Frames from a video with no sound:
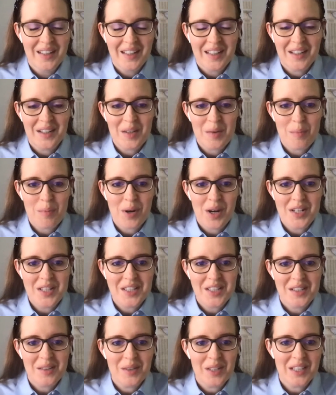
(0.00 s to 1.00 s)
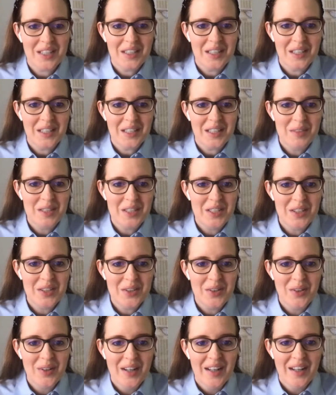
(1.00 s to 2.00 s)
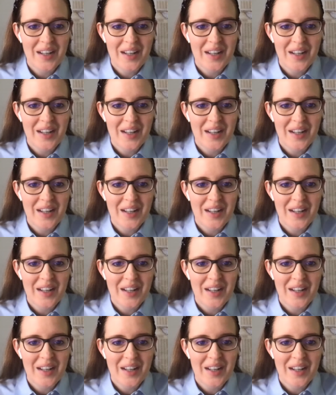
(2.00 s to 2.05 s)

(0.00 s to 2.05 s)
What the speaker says: kind of the projects that we can lead them to do.